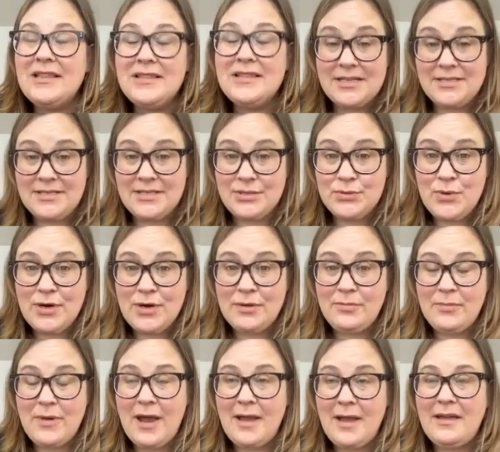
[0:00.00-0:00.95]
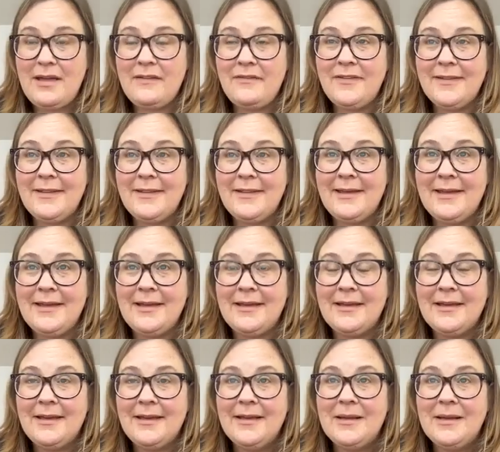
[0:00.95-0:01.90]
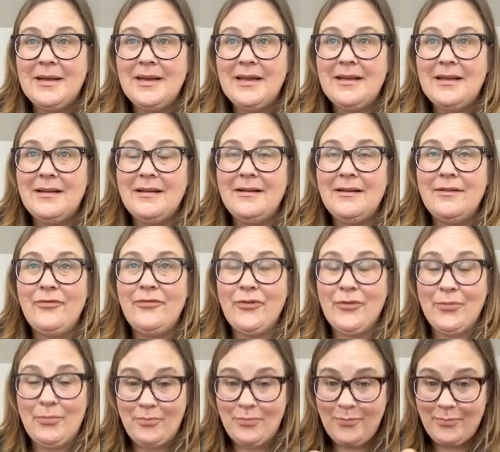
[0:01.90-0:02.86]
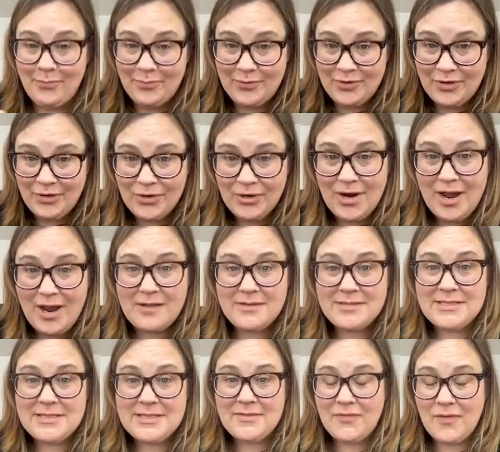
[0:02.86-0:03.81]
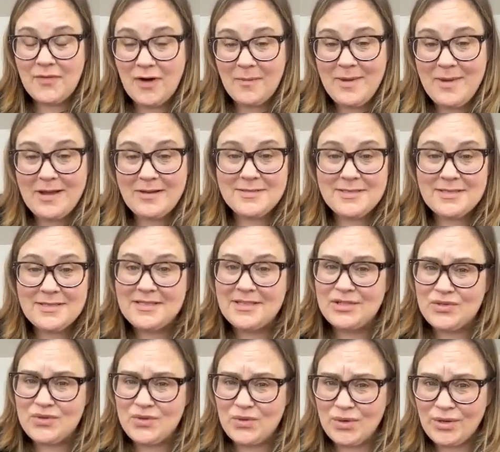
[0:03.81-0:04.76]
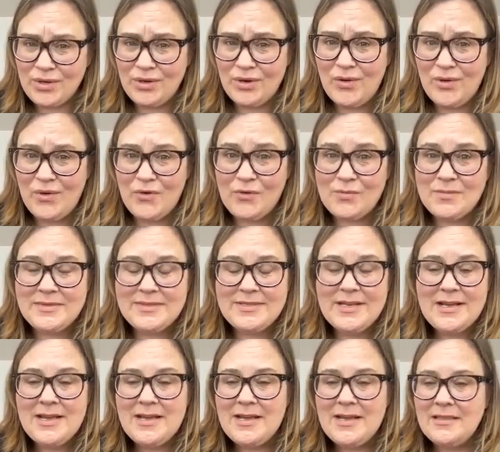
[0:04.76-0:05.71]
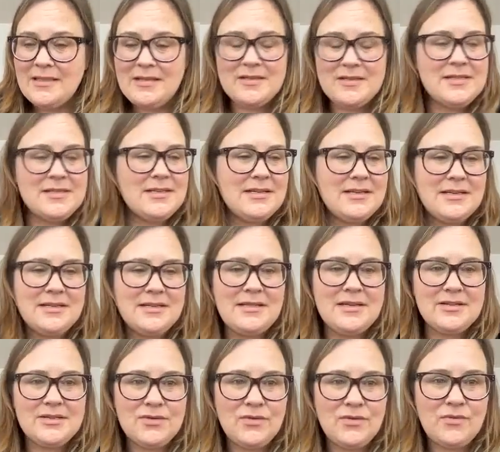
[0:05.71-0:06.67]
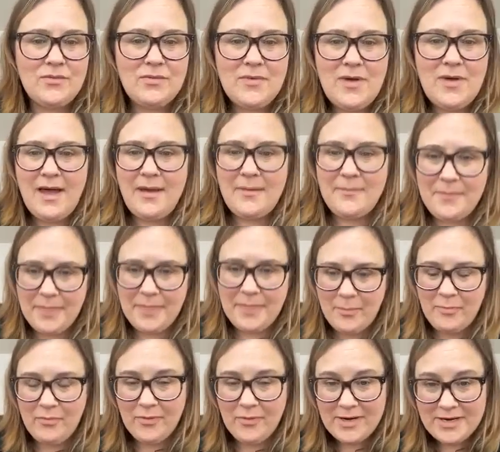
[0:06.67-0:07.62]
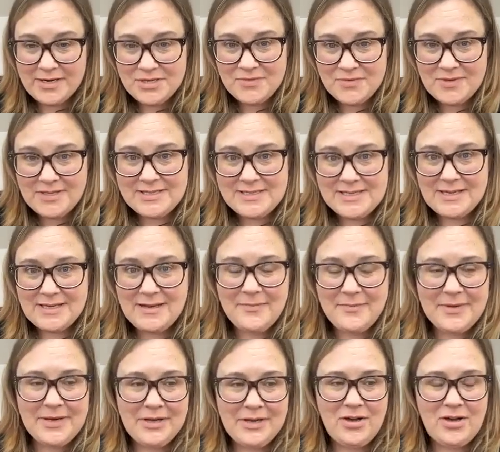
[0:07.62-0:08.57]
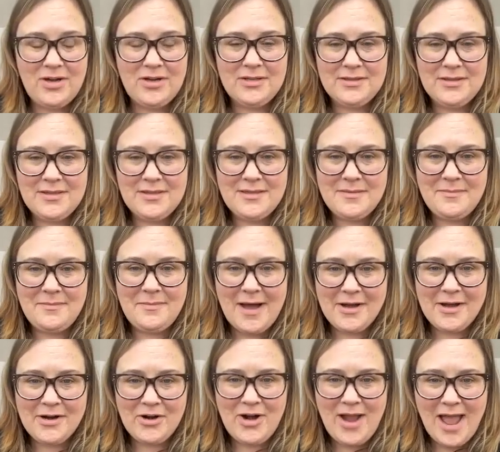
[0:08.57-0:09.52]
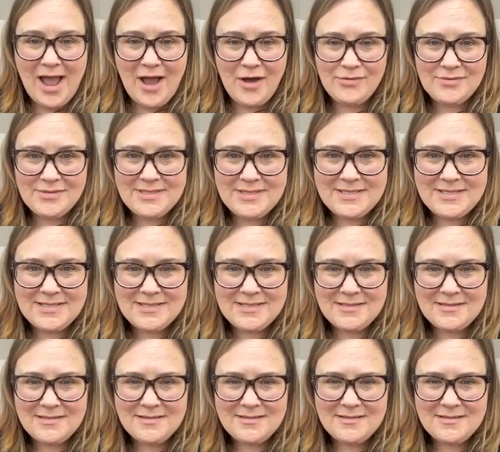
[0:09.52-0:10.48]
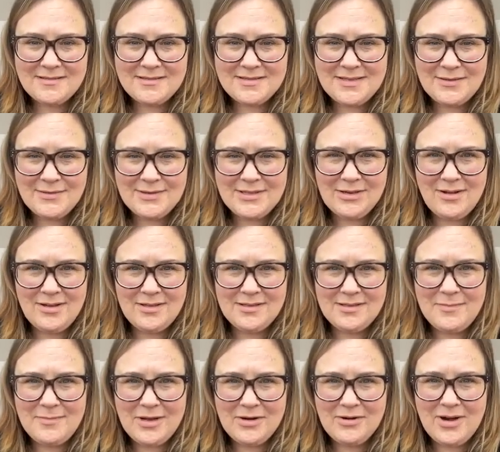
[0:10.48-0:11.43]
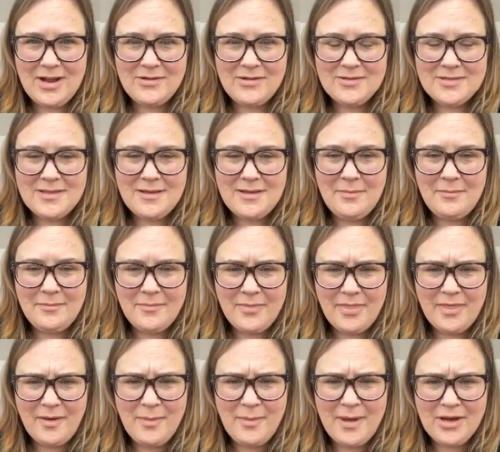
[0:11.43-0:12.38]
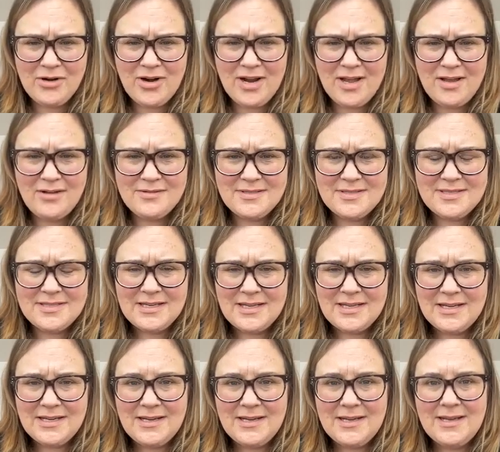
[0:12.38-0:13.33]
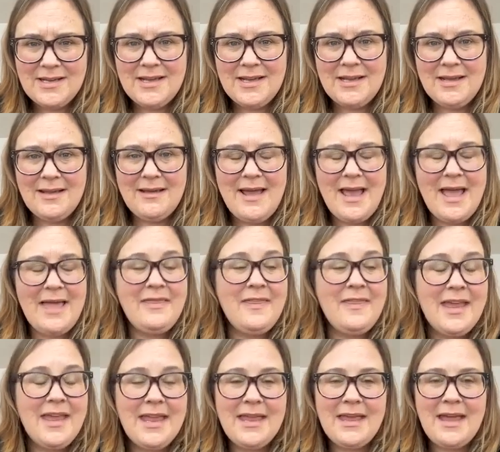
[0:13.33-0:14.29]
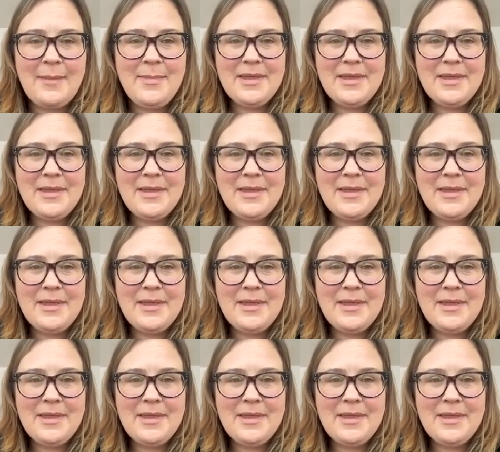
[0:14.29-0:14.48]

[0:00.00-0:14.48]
and this is where I feel like for Tudor houses, farmhouses, historical homes, there's a British real estate company called the Modern House. What they're called? Modern House, the Modern House. And I